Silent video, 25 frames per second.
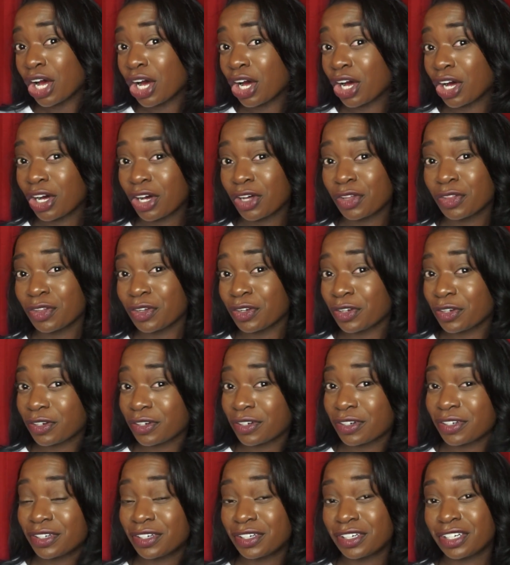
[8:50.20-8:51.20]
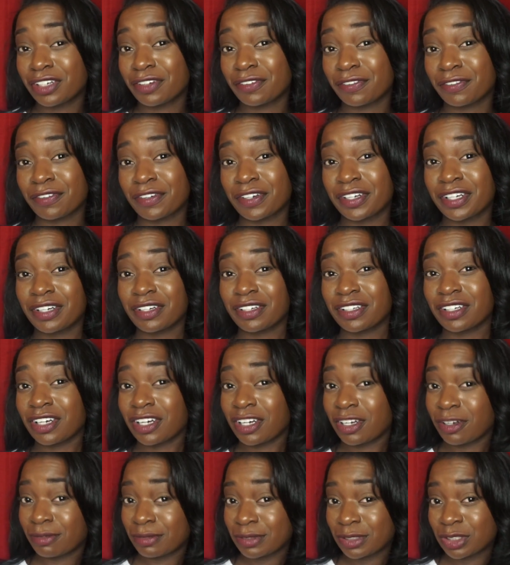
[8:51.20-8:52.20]
other different
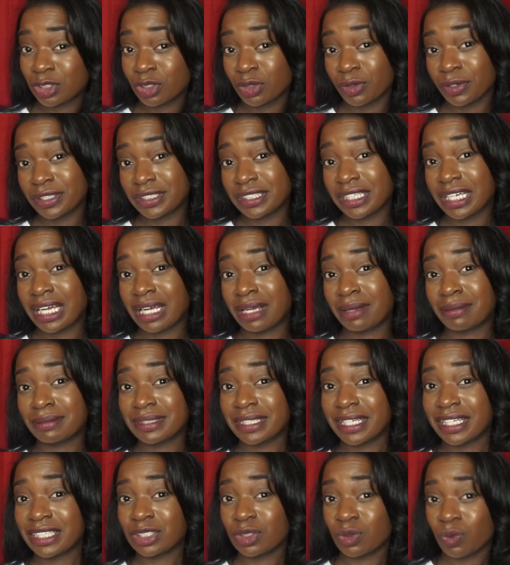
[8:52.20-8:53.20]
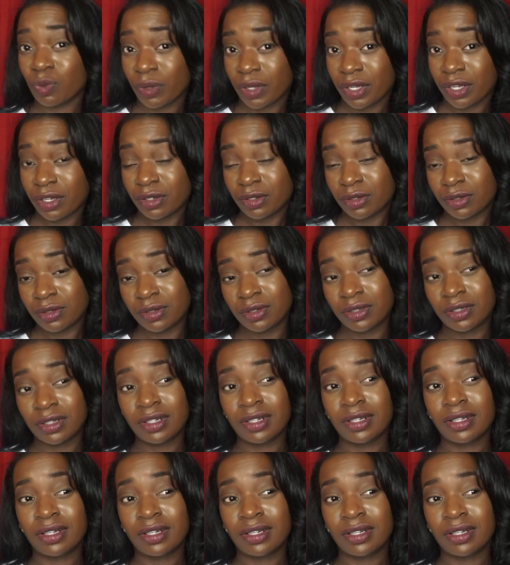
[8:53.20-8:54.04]
story times as well